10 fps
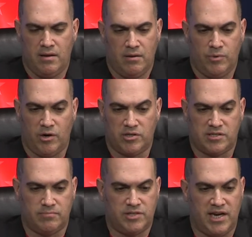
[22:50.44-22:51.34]
We heard
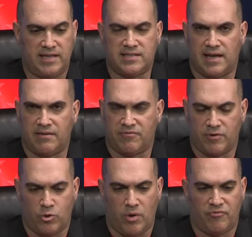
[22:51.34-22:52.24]
some chants like,
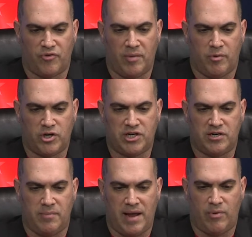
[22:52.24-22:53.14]
quote, free abortion on
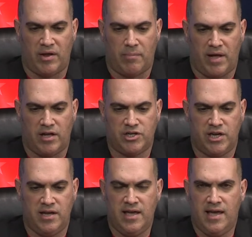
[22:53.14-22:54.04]
demand without
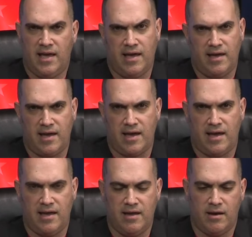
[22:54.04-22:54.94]
apology, hey,
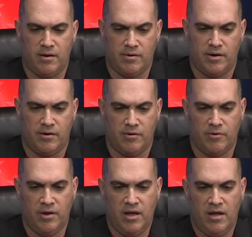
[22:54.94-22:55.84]
hey, ho,
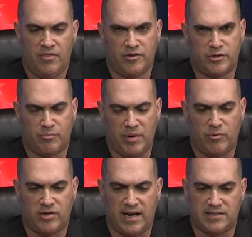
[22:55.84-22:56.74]
ho, the Supreme
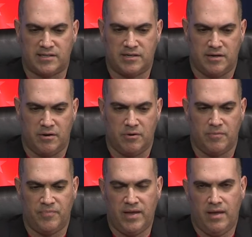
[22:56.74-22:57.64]
Court has to
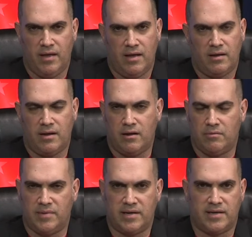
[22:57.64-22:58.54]
go. Oh
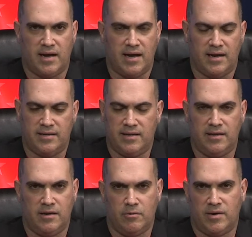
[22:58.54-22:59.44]
my God.
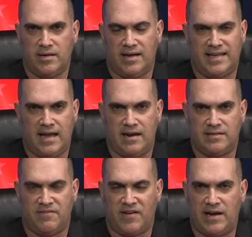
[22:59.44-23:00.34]
You know what? Again,
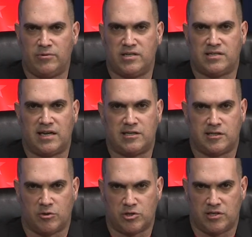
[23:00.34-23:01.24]
as if I don't dislike
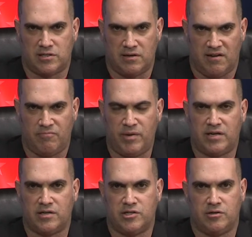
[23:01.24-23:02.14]
socialists enough
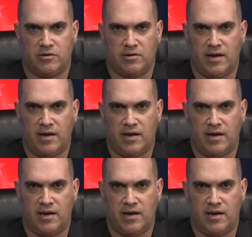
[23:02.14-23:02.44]
because you're